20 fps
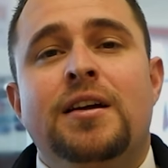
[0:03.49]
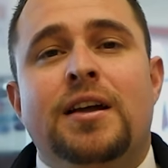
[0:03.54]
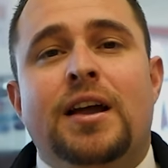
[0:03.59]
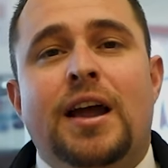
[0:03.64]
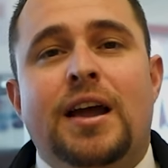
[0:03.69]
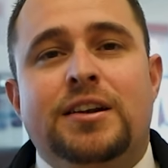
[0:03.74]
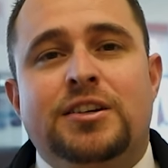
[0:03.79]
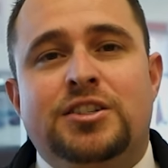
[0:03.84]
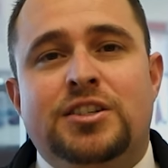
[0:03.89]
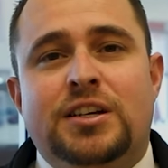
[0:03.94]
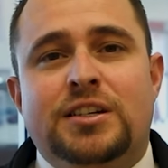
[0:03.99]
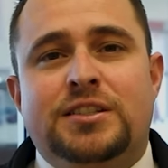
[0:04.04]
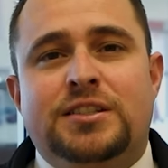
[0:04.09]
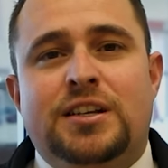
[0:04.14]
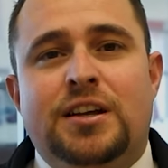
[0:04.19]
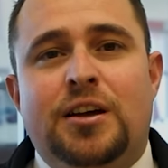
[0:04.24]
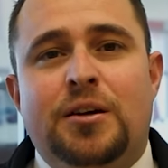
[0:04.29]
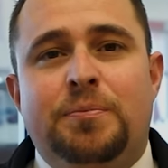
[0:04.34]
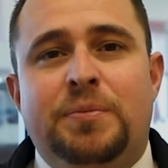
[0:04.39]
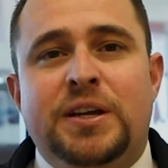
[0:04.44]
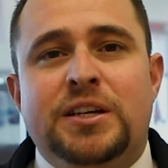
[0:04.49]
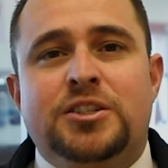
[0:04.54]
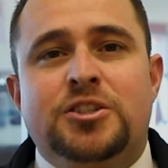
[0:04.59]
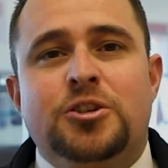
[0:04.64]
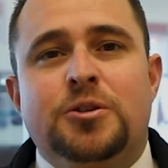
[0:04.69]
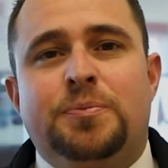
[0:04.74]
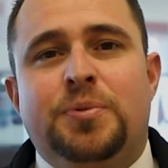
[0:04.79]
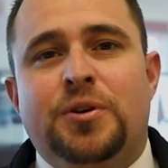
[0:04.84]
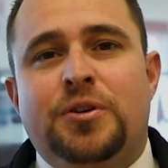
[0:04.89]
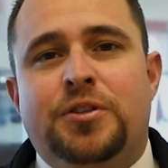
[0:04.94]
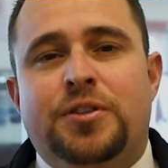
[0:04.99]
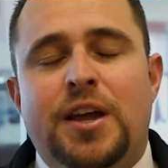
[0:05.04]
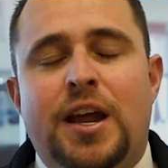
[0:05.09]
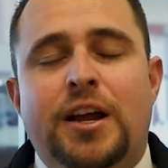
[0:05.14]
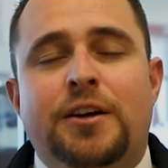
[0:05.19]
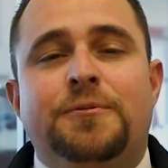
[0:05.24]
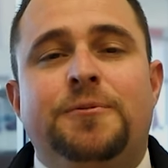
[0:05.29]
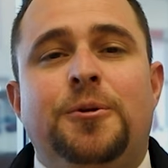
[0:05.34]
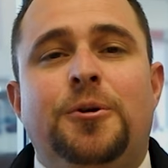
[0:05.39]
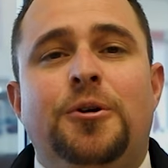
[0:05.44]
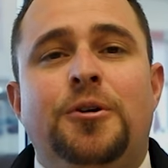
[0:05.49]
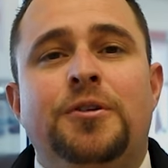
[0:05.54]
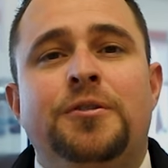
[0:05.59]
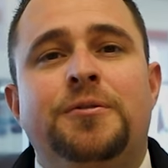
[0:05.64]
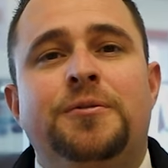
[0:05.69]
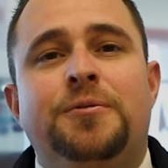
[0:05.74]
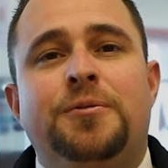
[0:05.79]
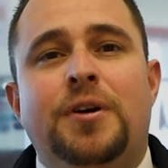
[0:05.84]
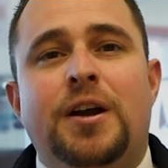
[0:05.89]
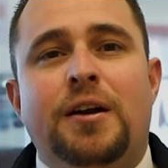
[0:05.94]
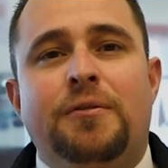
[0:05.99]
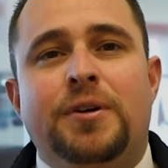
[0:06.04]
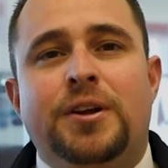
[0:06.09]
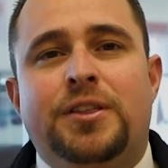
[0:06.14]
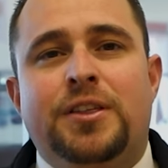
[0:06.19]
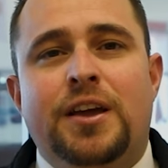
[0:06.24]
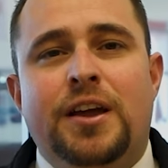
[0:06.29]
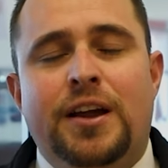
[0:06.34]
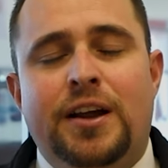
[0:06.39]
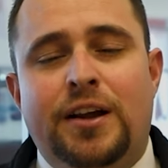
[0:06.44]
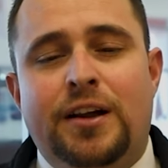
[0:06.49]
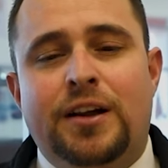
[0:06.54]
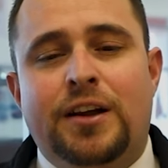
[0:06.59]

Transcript: and just uh, be super thankful for everything.